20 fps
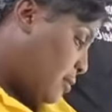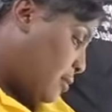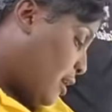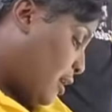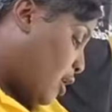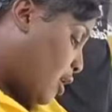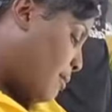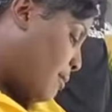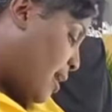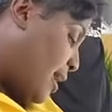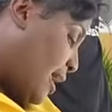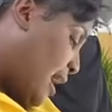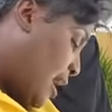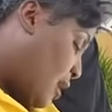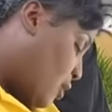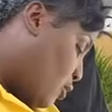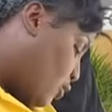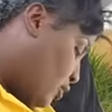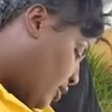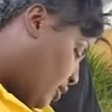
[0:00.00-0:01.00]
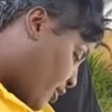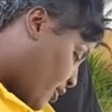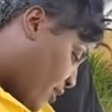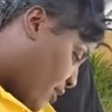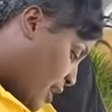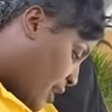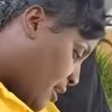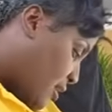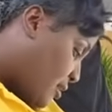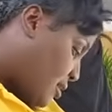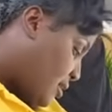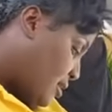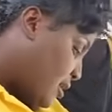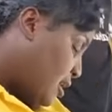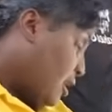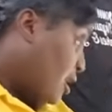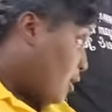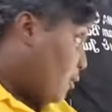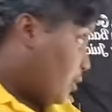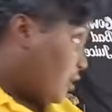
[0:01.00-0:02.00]
Never buy a good crack
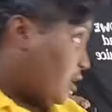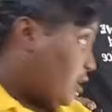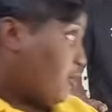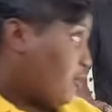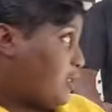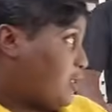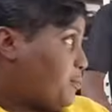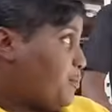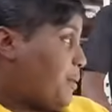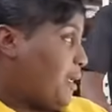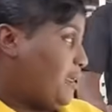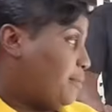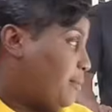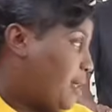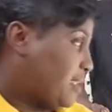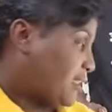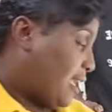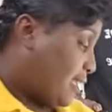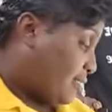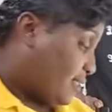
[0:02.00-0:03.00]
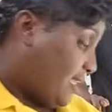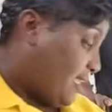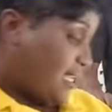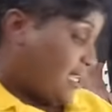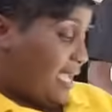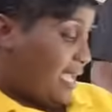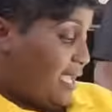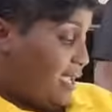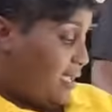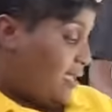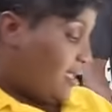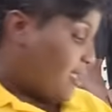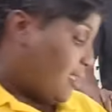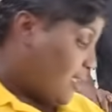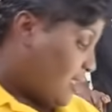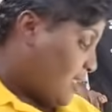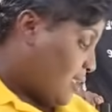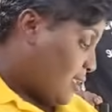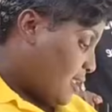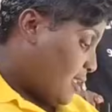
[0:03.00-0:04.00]
with the grip on the bottom. See there?
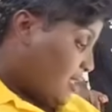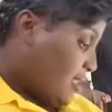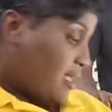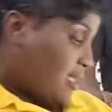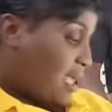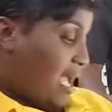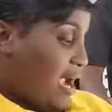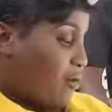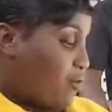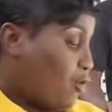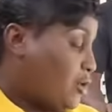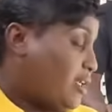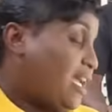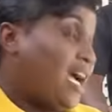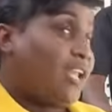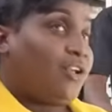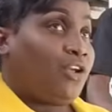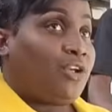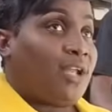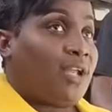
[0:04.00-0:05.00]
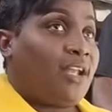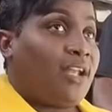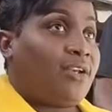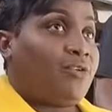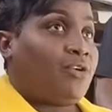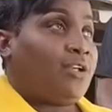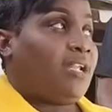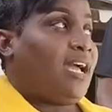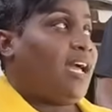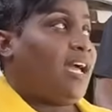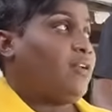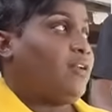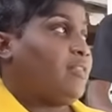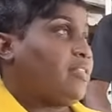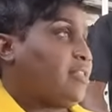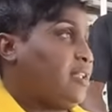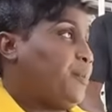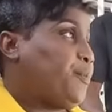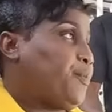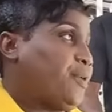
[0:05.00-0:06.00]
I wonder,
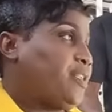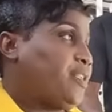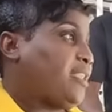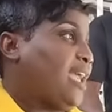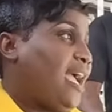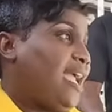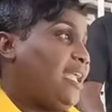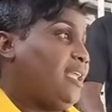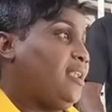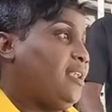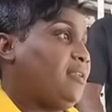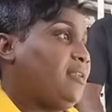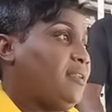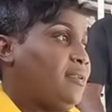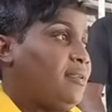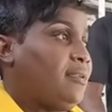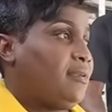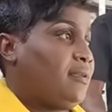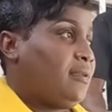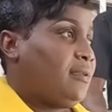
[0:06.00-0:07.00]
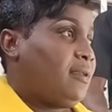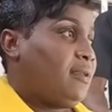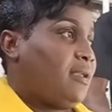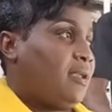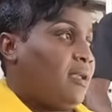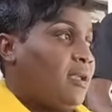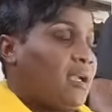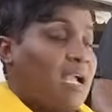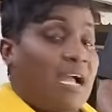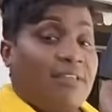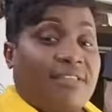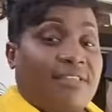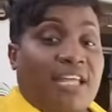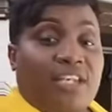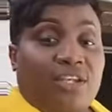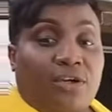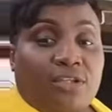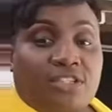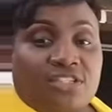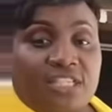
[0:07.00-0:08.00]
slip the tile. Cause I
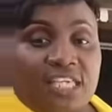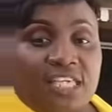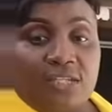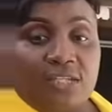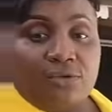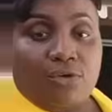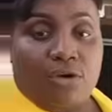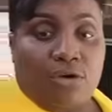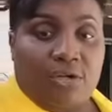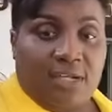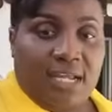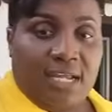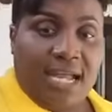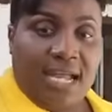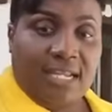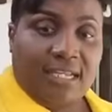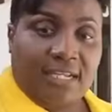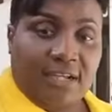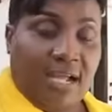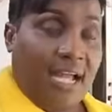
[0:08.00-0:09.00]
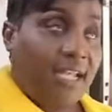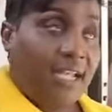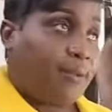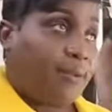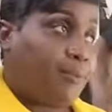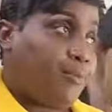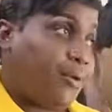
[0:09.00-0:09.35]
non skid around and the